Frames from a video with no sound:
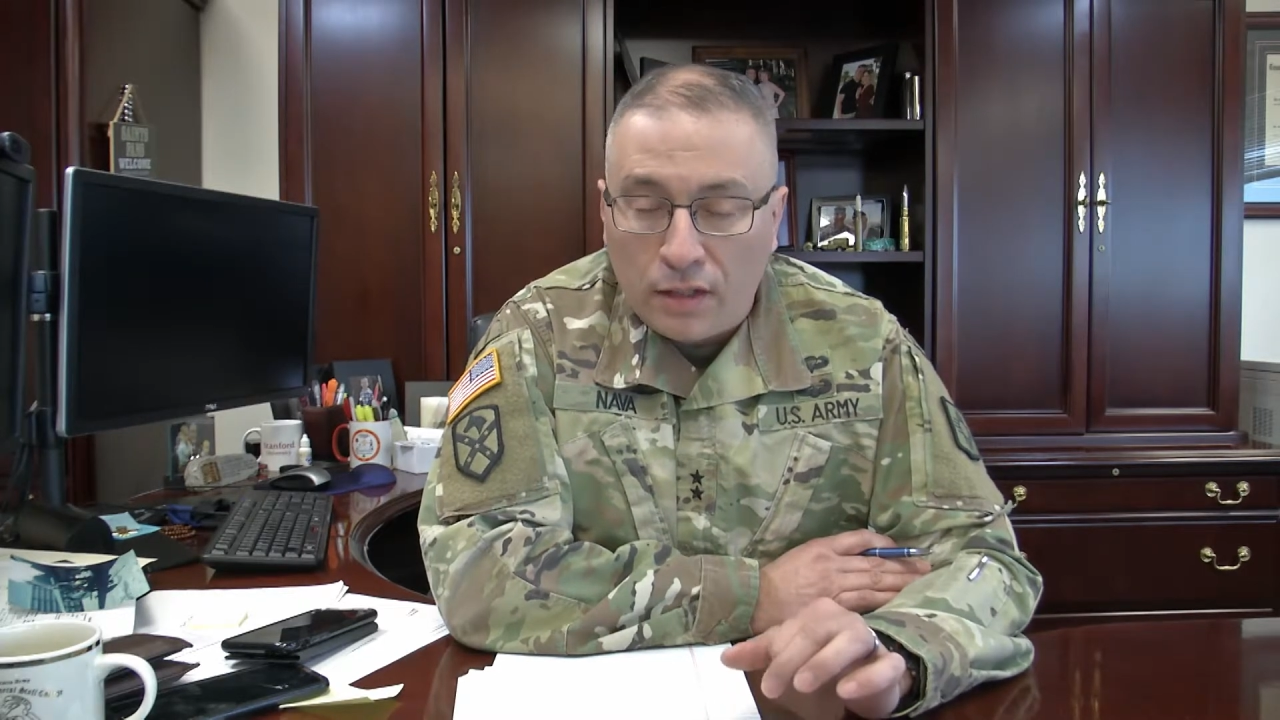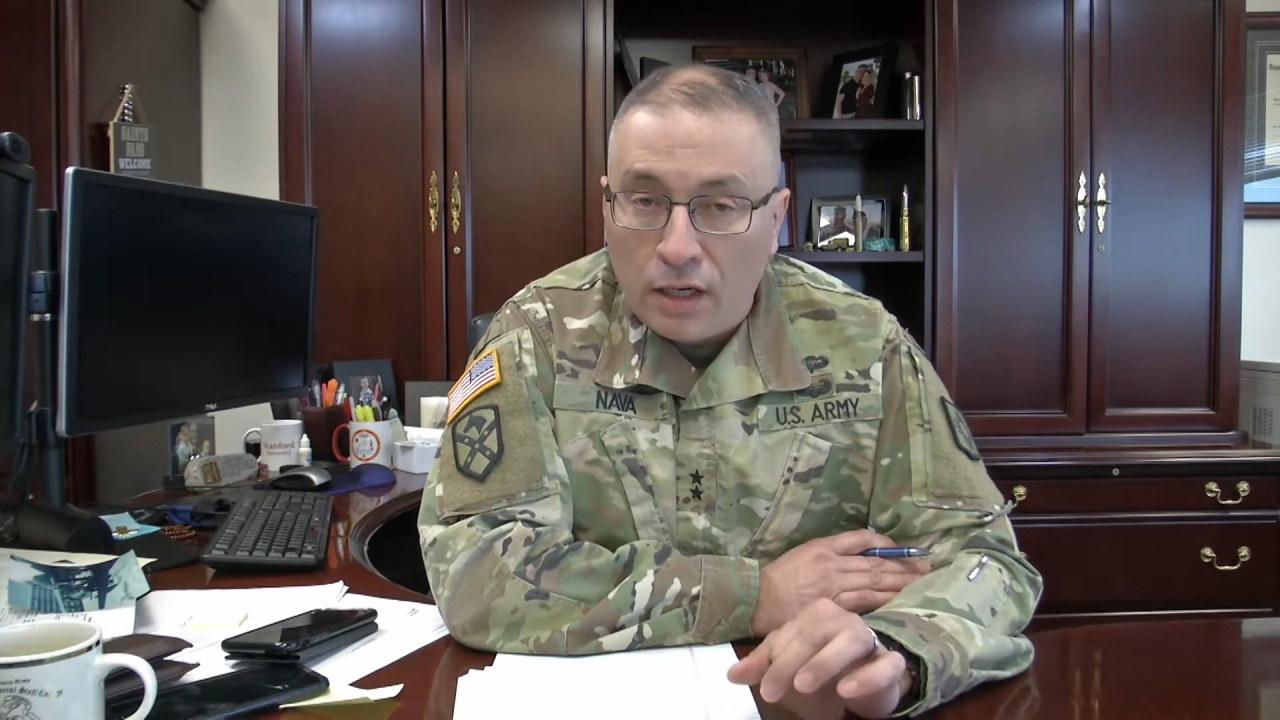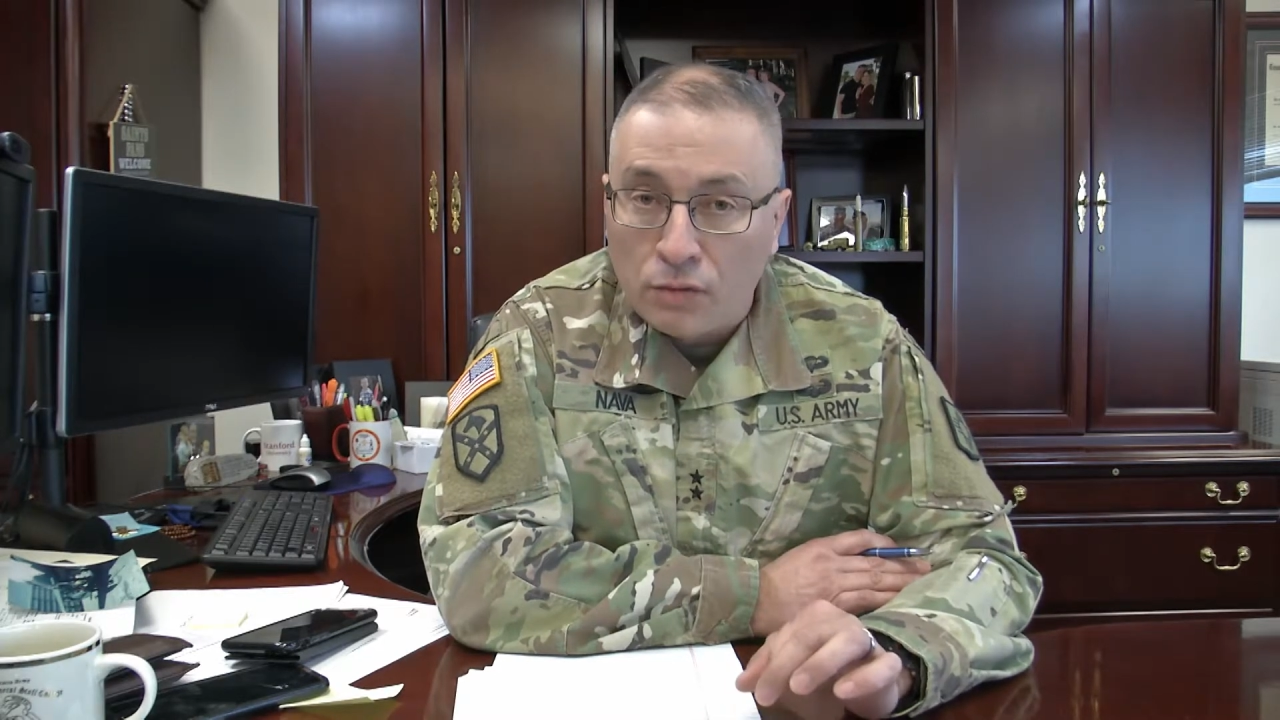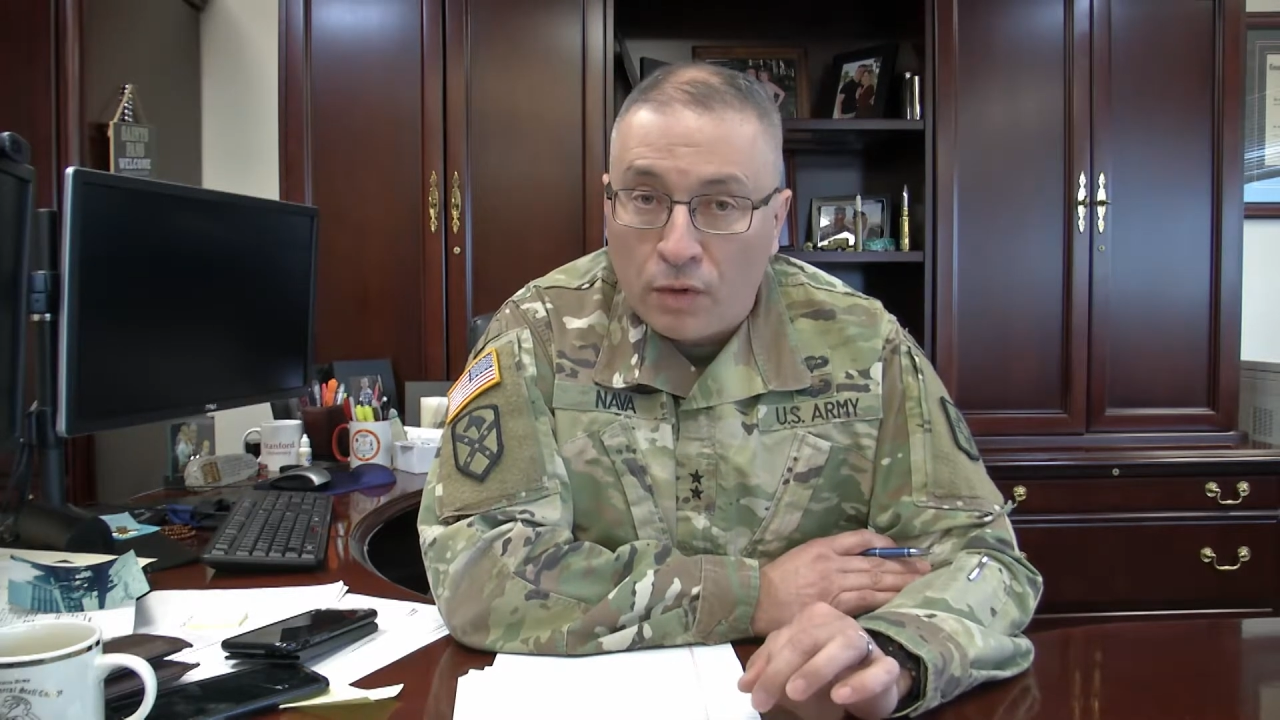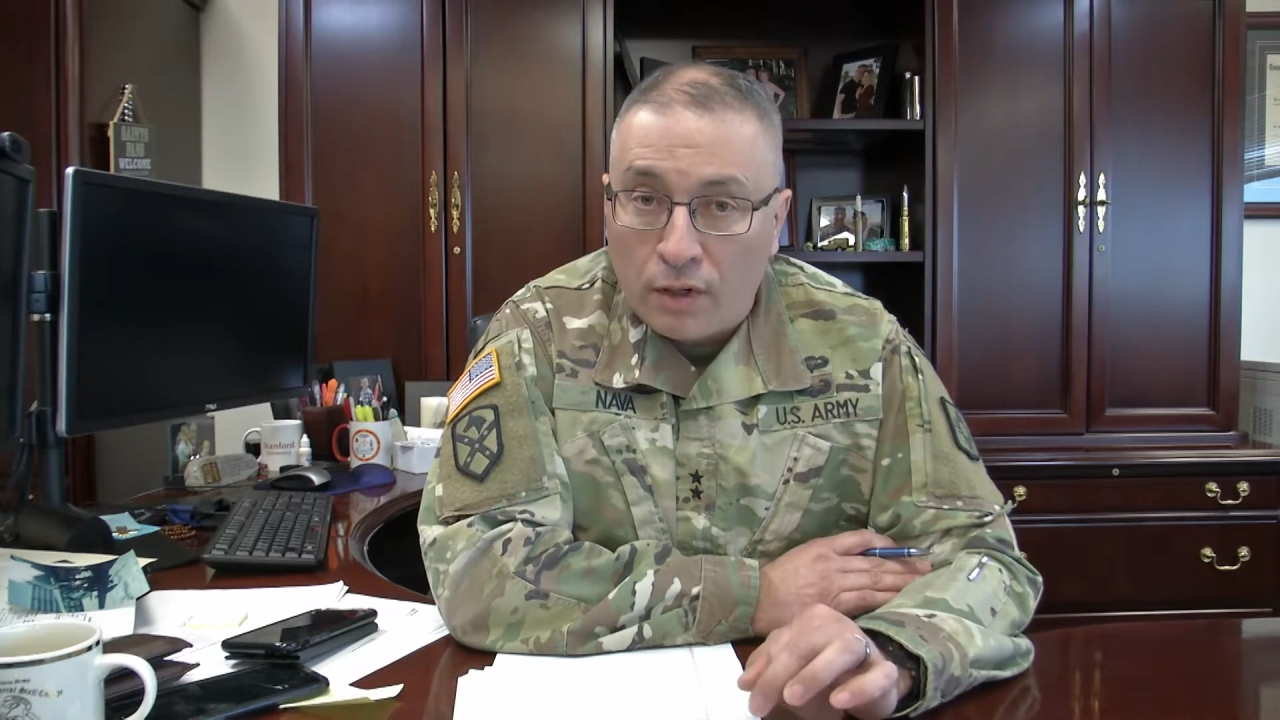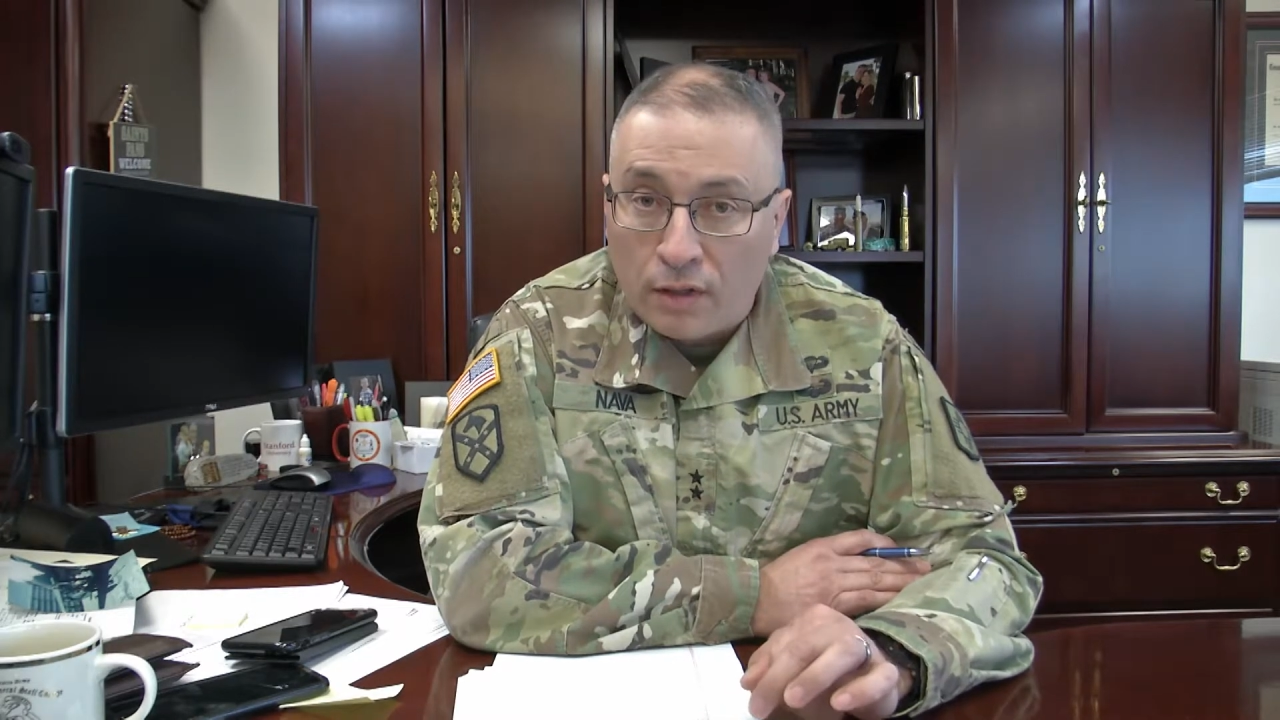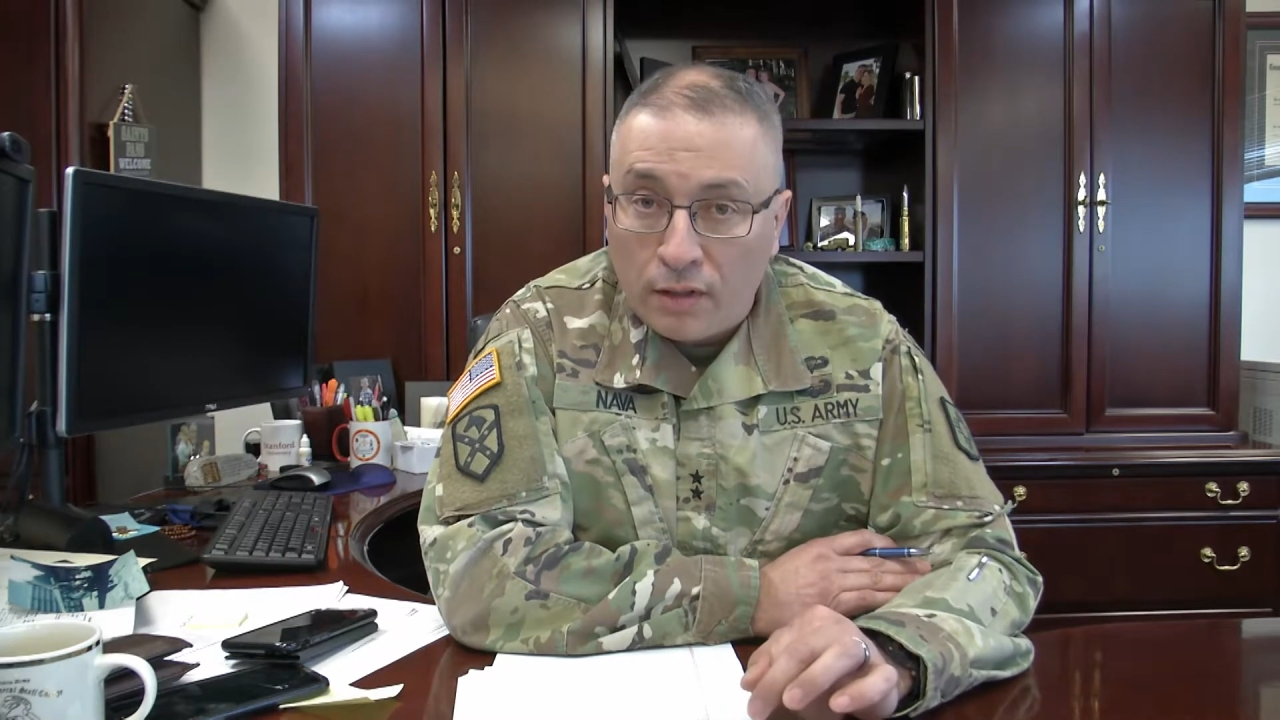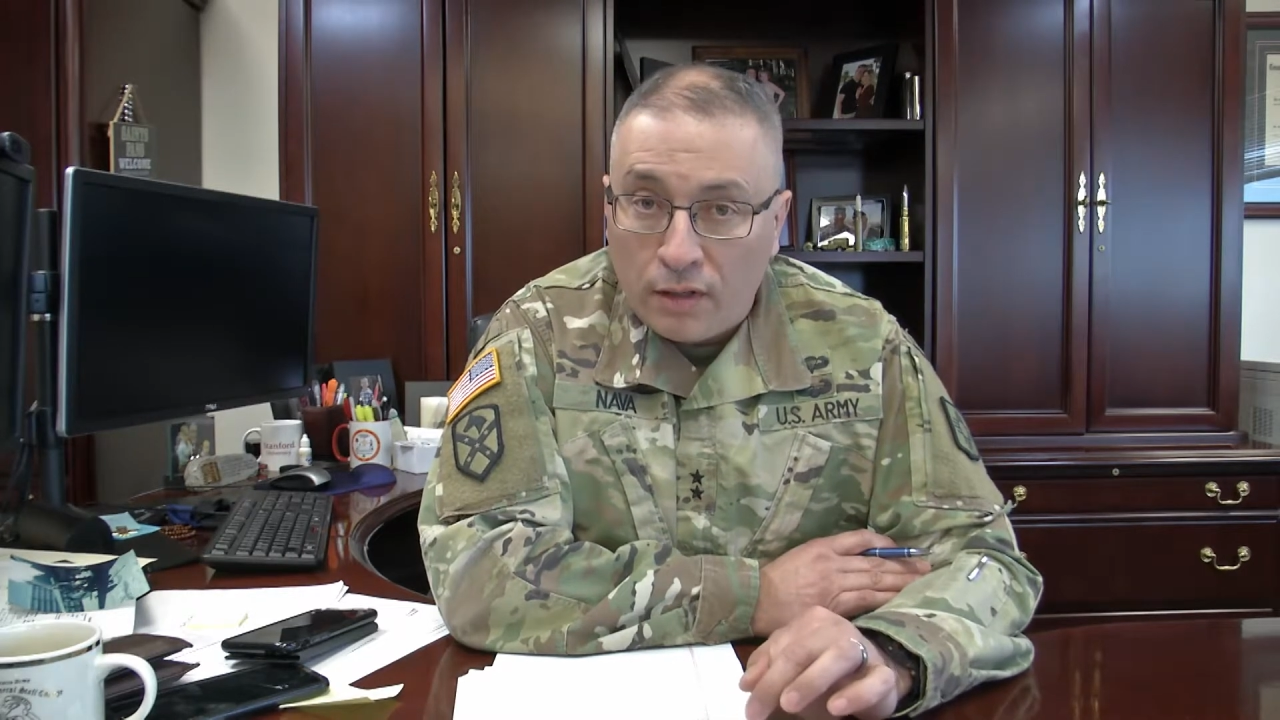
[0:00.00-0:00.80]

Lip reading: needs work.